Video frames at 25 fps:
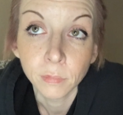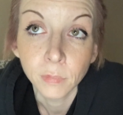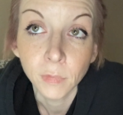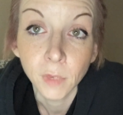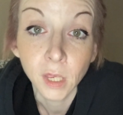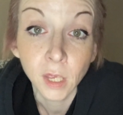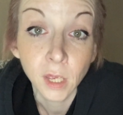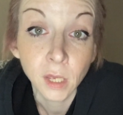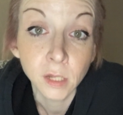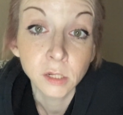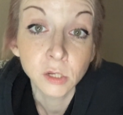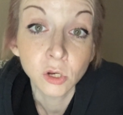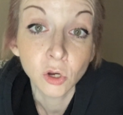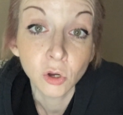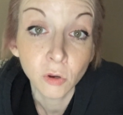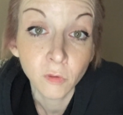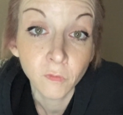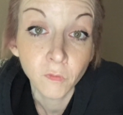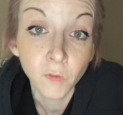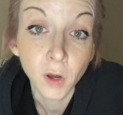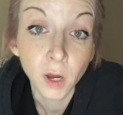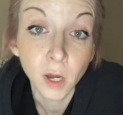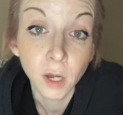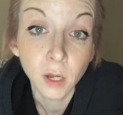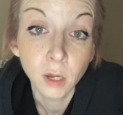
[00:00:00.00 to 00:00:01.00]
He has a
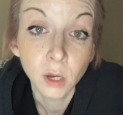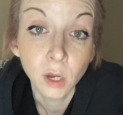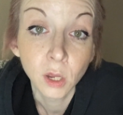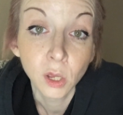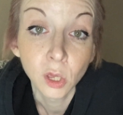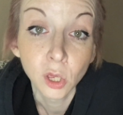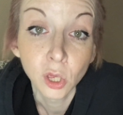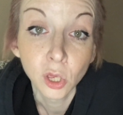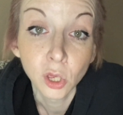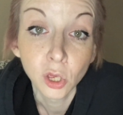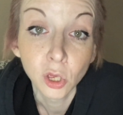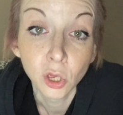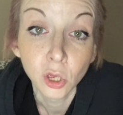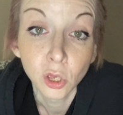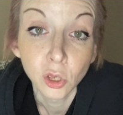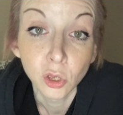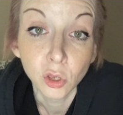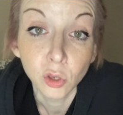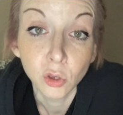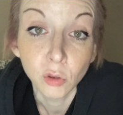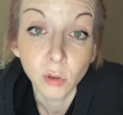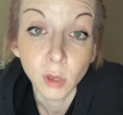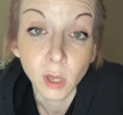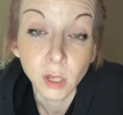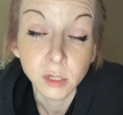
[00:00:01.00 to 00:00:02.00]
girlfriend
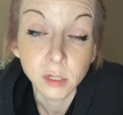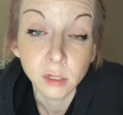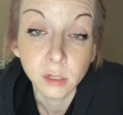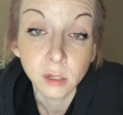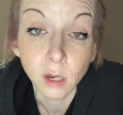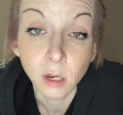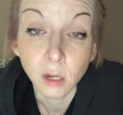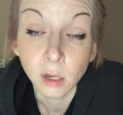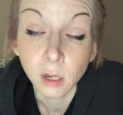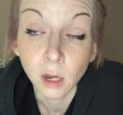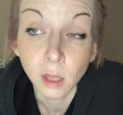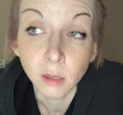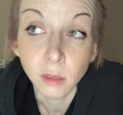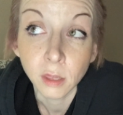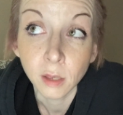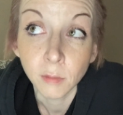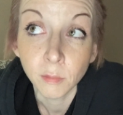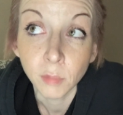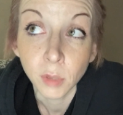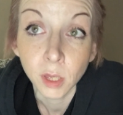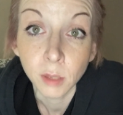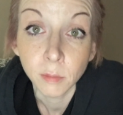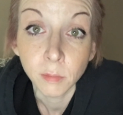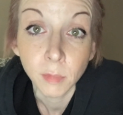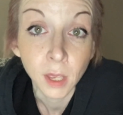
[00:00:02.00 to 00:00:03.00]
who has done nothing
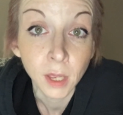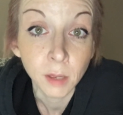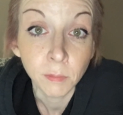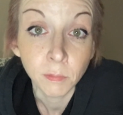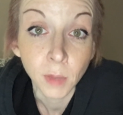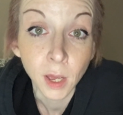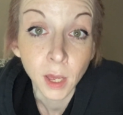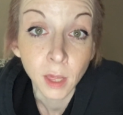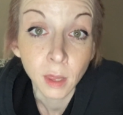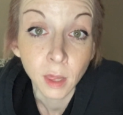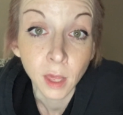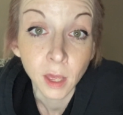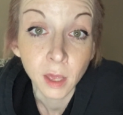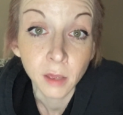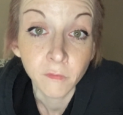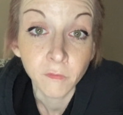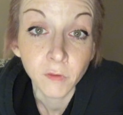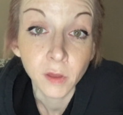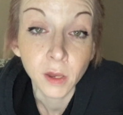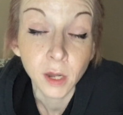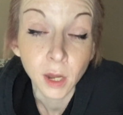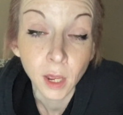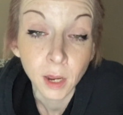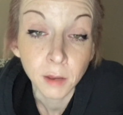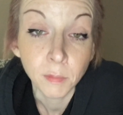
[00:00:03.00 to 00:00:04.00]
but make my life a
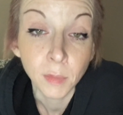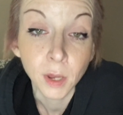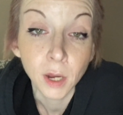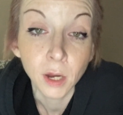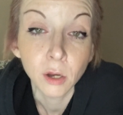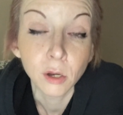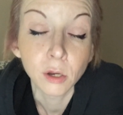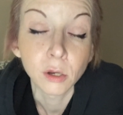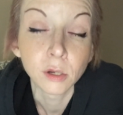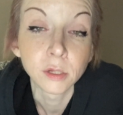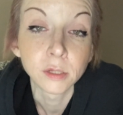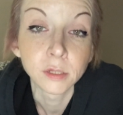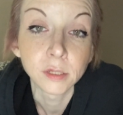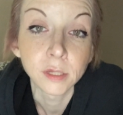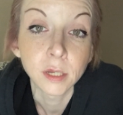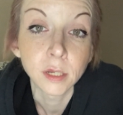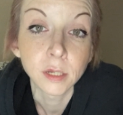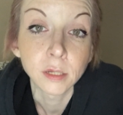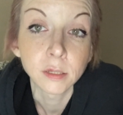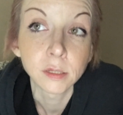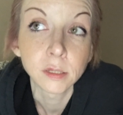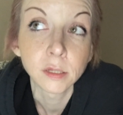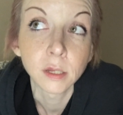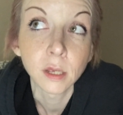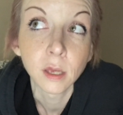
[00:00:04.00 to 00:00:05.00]
nightmare
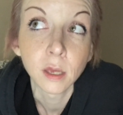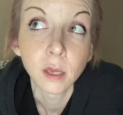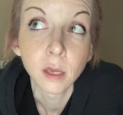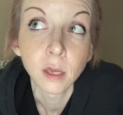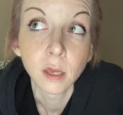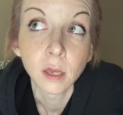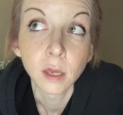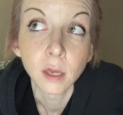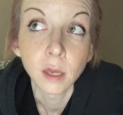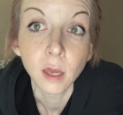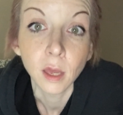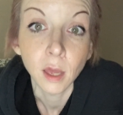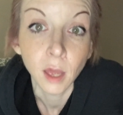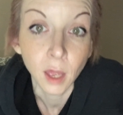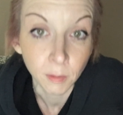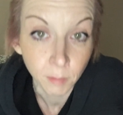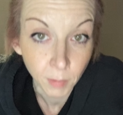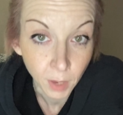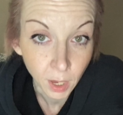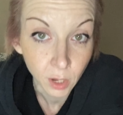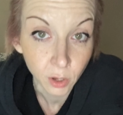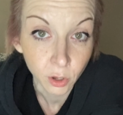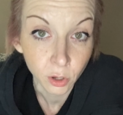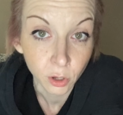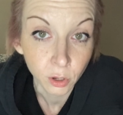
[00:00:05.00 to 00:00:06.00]
since I
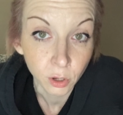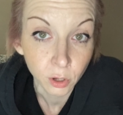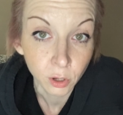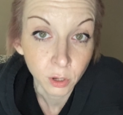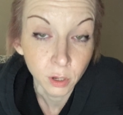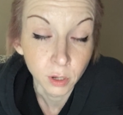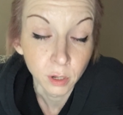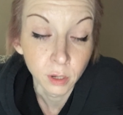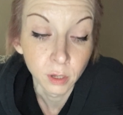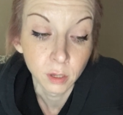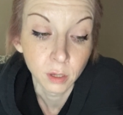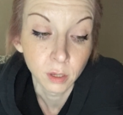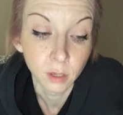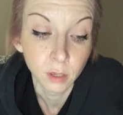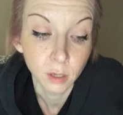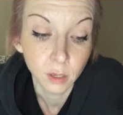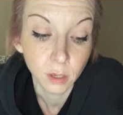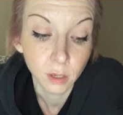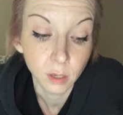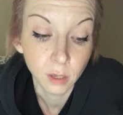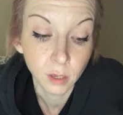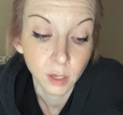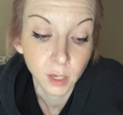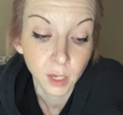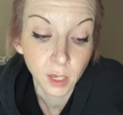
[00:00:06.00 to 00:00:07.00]
met her.
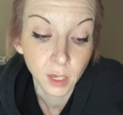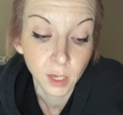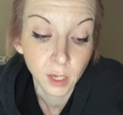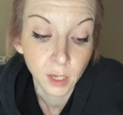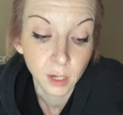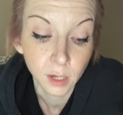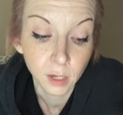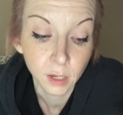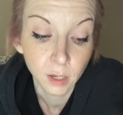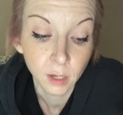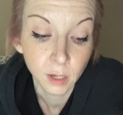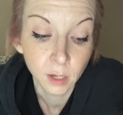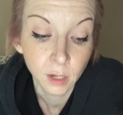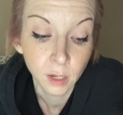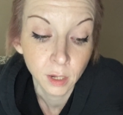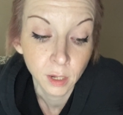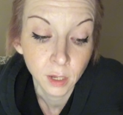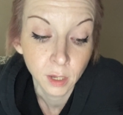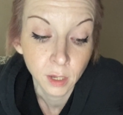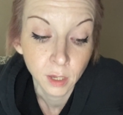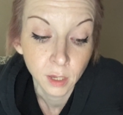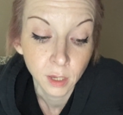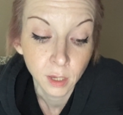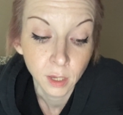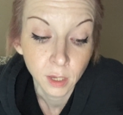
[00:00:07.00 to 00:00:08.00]
And,
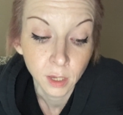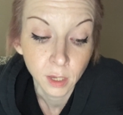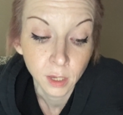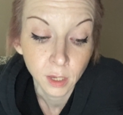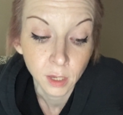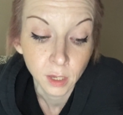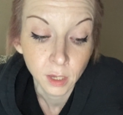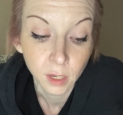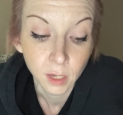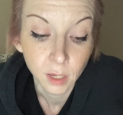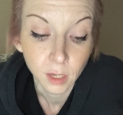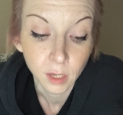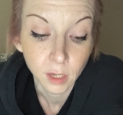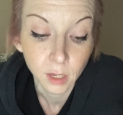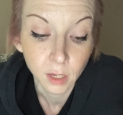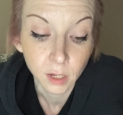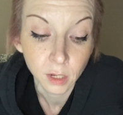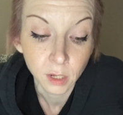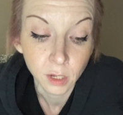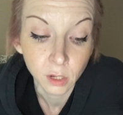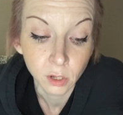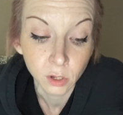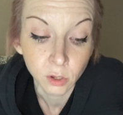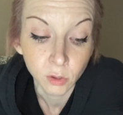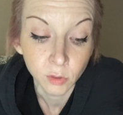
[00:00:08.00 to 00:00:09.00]
you
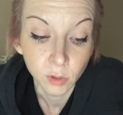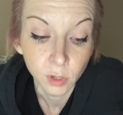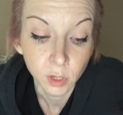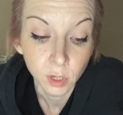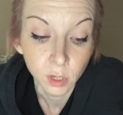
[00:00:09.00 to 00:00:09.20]
know,